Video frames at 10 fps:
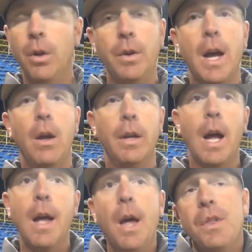No doubt. And
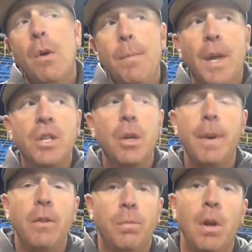I thought we played good
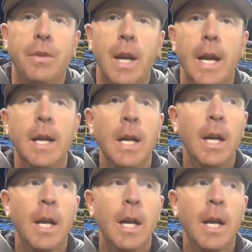baseball tonight.